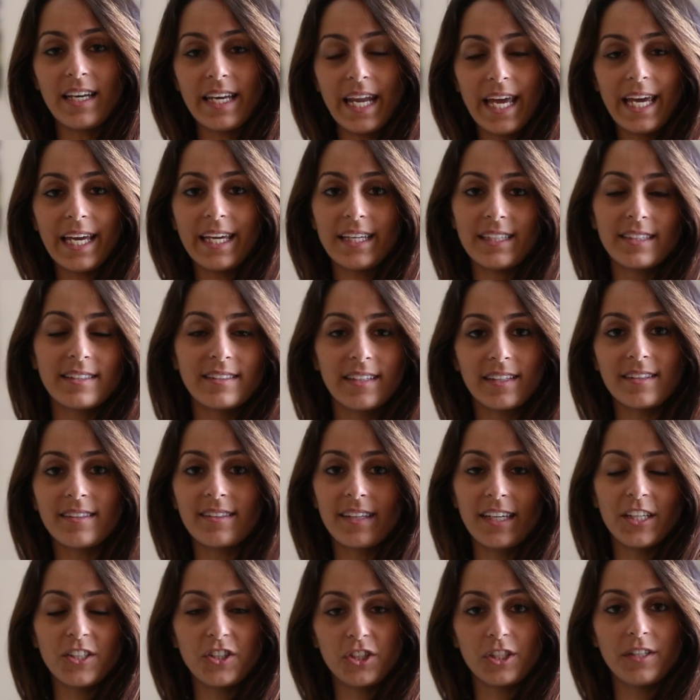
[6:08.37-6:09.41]
naked
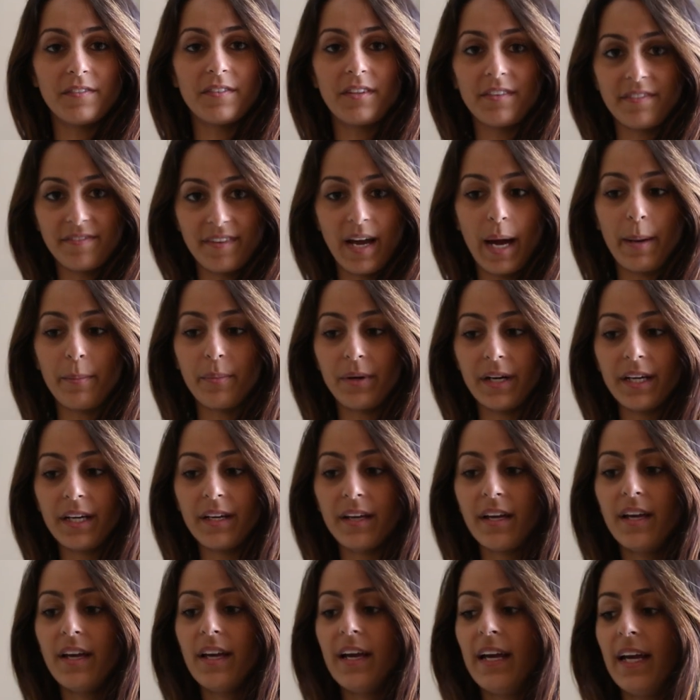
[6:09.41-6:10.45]
sensation of the fabric,
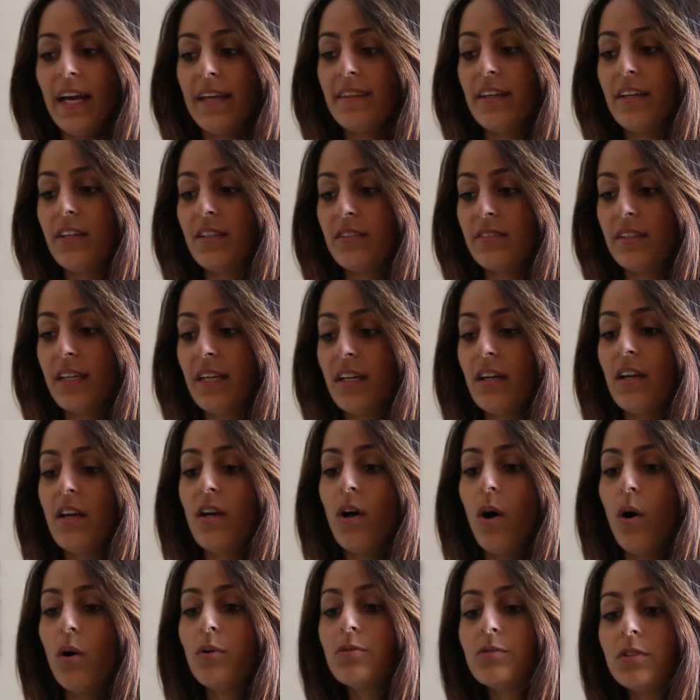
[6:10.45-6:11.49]
and they just like
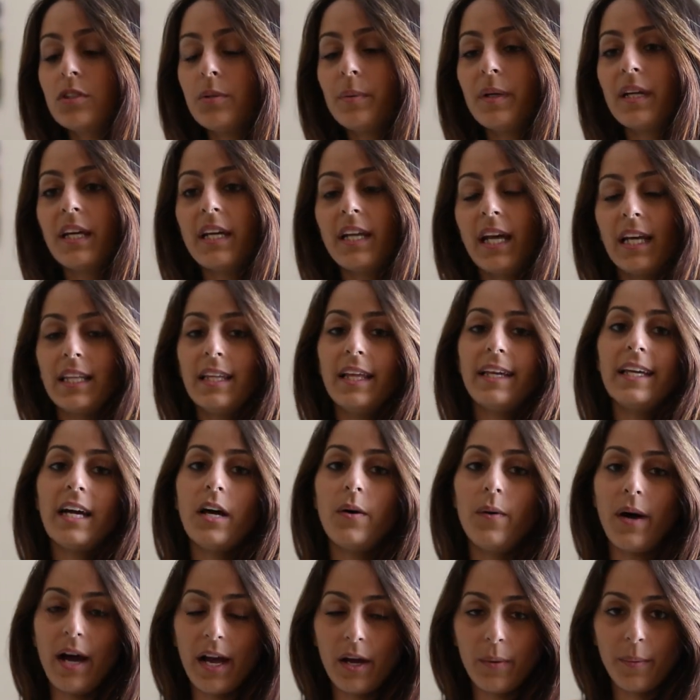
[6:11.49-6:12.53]
hold you in. I like
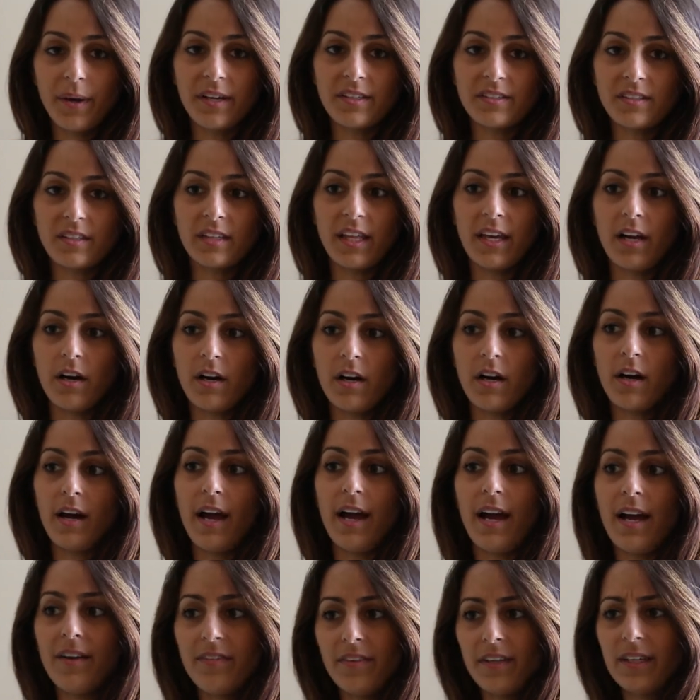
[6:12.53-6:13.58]
how high-waisted they are.
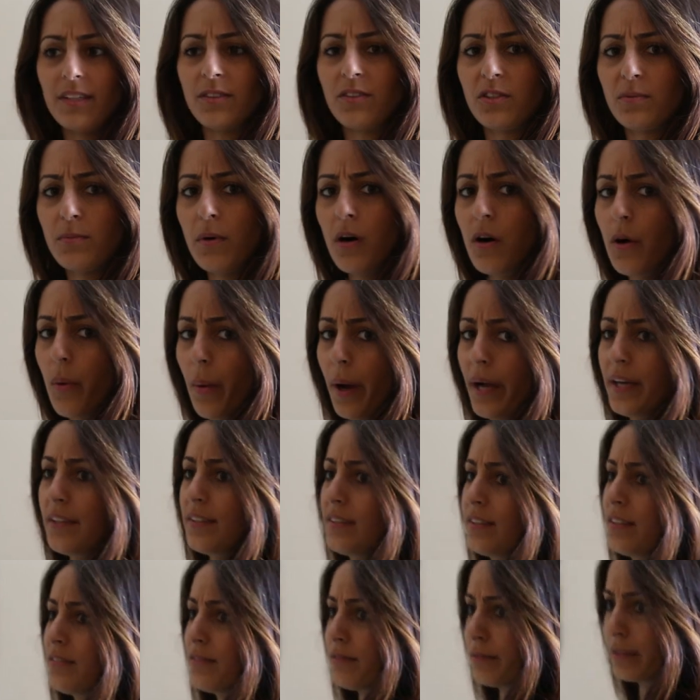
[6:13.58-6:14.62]
I have like a small
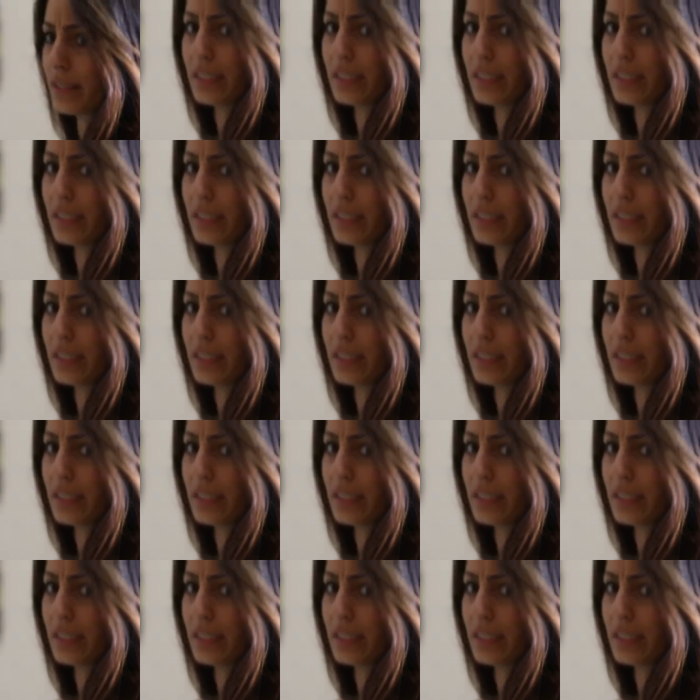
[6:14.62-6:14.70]
waist and